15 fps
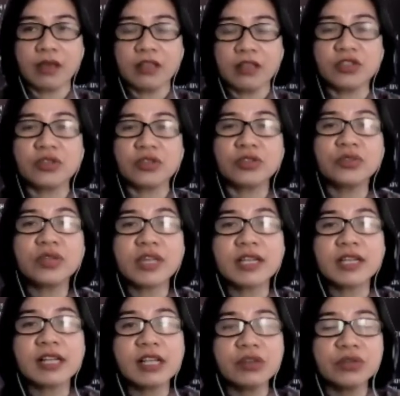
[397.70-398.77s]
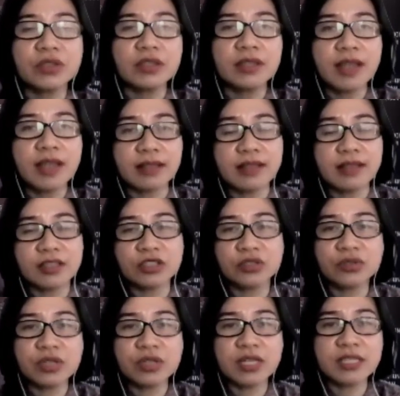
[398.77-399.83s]
So to conclude that the
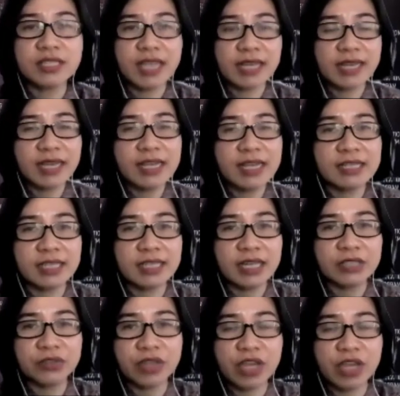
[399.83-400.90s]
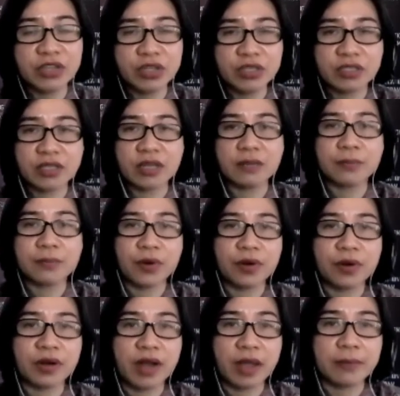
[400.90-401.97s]
students at the English Education Study
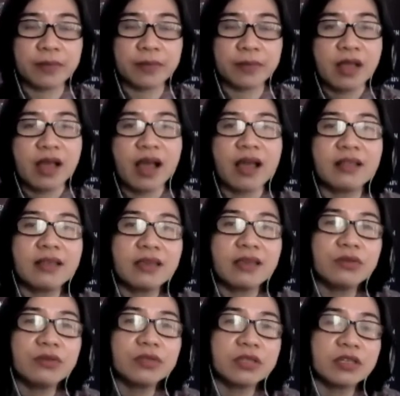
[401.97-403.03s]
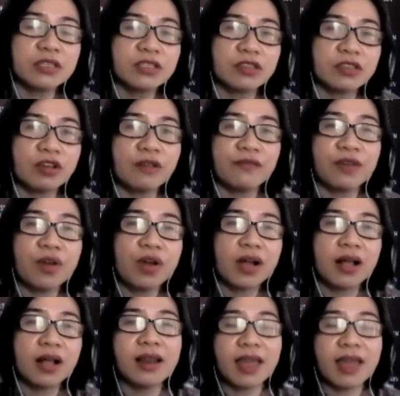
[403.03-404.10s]
Program are the users of
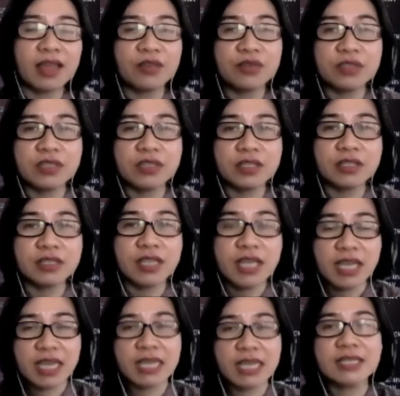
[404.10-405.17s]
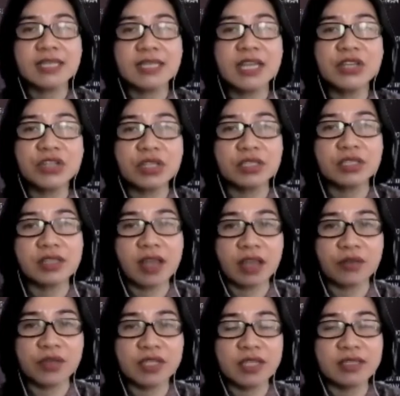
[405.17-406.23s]
local languages, Indonesian
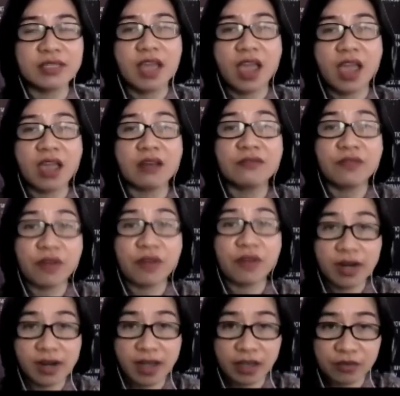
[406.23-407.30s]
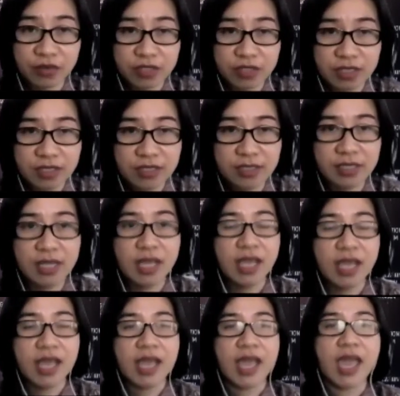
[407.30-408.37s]
languages, and foreign languages.
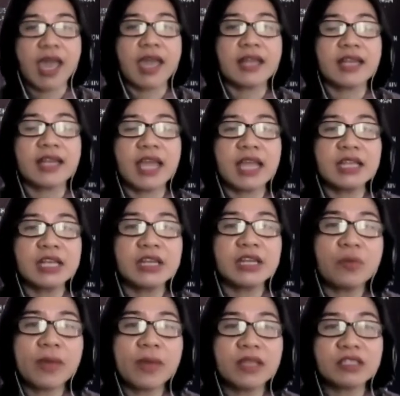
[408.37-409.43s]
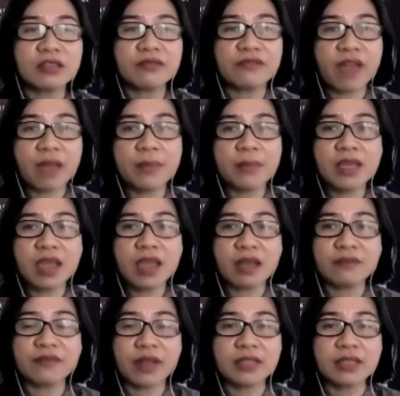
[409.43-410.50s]
And in the domains of family
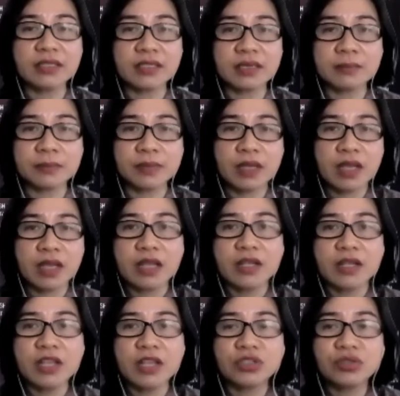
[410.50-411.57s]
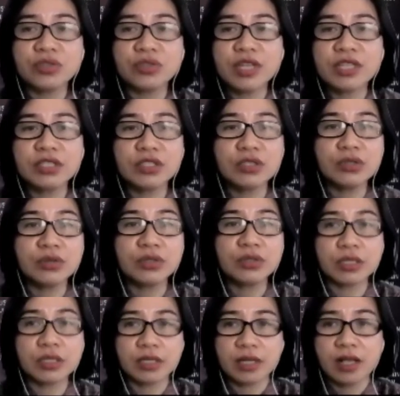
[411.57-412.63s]
and friendship, the students
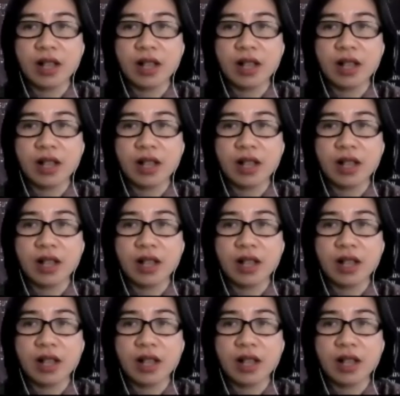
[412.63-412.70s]
use